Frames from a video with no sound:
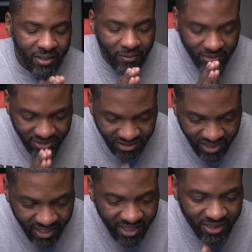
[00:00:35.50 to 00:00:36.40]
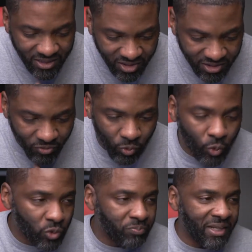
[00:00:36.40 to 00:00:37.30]
Stick to the
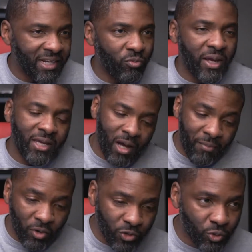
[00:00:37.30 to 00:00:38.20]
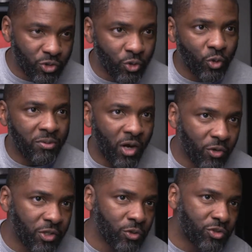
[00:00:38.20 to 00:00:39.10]
rules. But anyway, I'm on YouTube. Go to
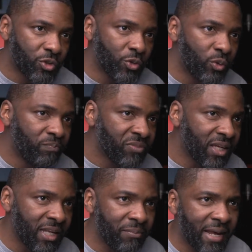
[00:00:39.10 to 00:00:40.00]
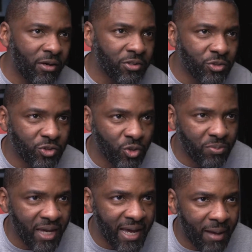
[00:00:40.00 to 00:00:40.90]
YouTube. Anybody on YouTube
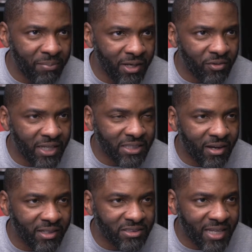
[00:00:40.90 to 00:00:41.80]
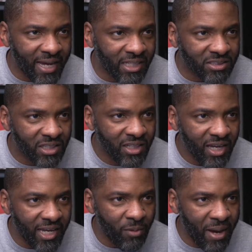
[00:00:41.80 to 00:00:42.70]
yet? I've been on there 30 seconds.
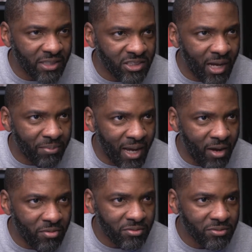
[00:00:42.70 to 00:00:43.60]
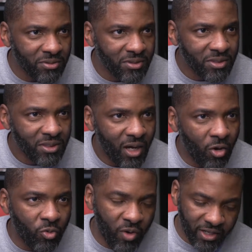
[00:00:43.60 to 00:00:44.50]
Ain't nobody jumped on? Oh,
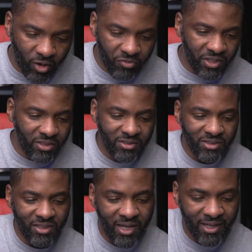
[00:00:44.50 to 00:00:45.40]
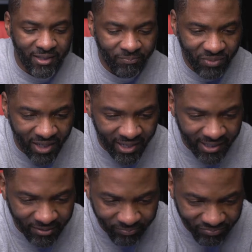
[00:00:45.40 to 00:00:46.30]
Quanty over there. Yeah. All right.